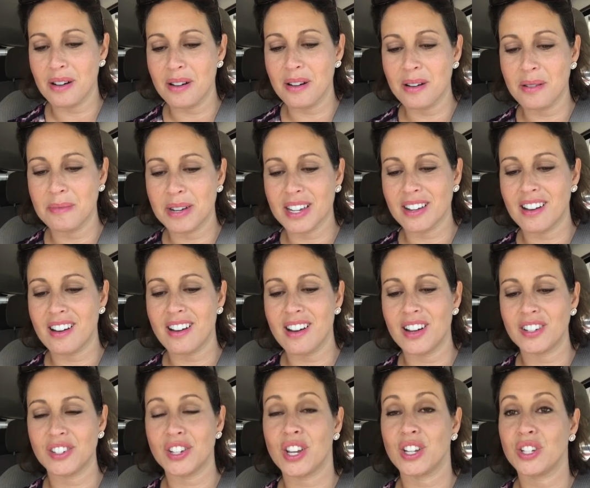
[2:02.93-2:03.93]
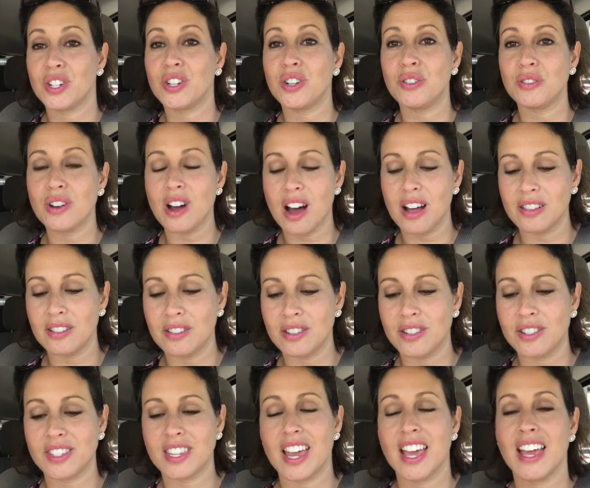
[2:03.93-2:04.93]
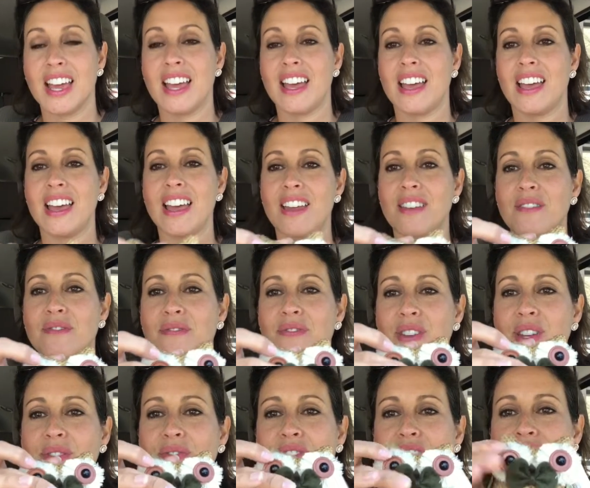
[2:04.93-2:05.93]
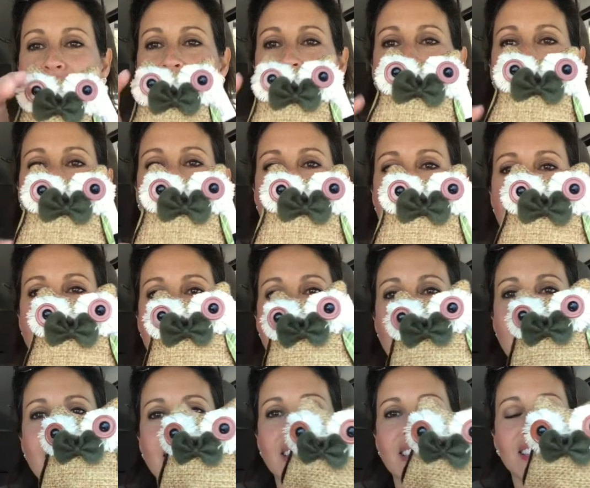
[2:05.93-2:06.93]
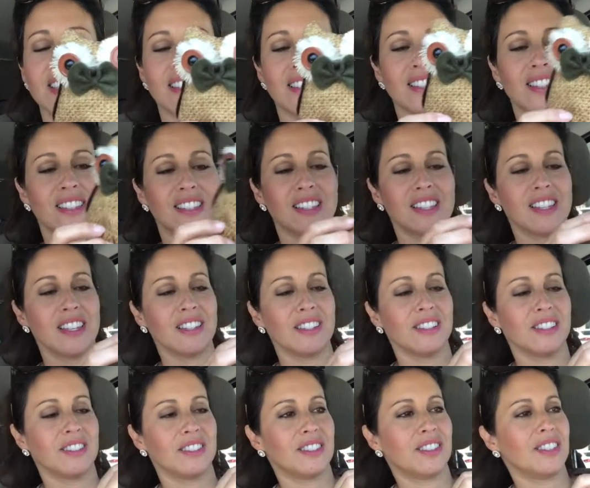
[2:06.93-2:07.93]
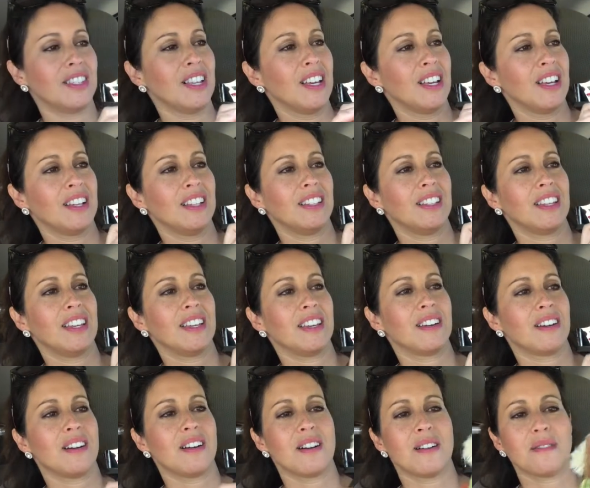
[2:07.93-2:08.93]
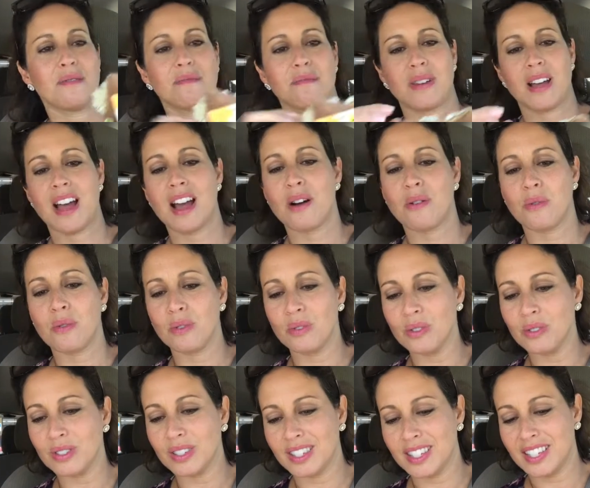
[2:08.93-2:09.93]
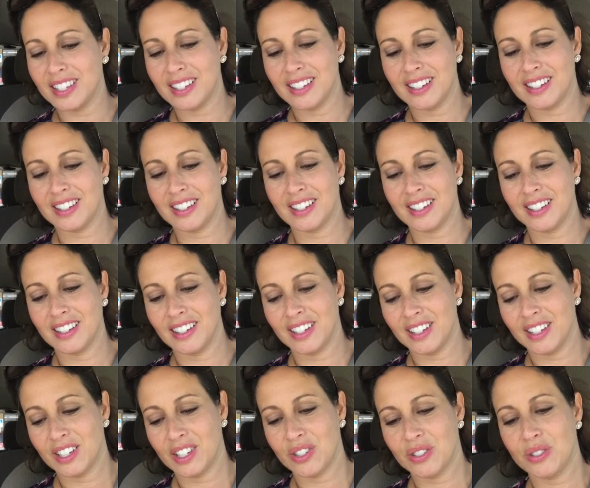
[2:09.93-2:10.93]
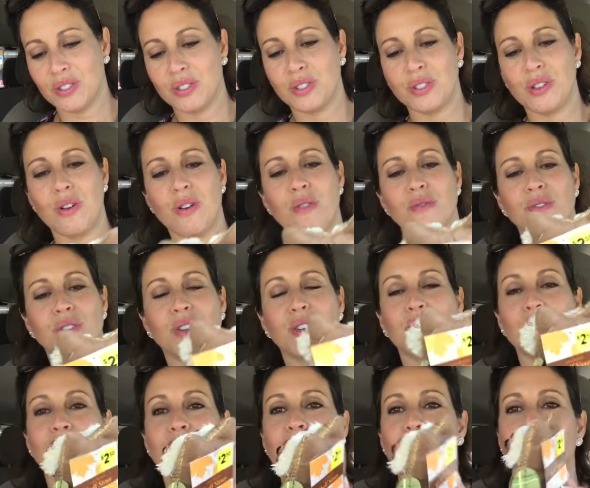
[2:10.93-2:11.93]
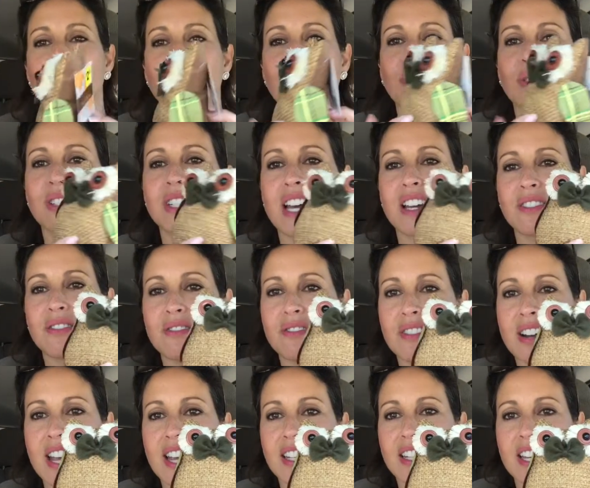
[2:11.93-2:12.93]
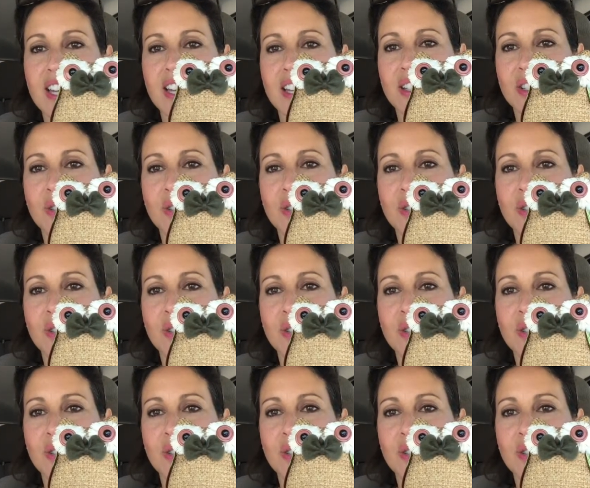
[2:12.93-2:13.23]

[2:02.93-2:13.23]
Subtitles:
Oh my gosh, $2.50. These little like owls, so cute for decorating.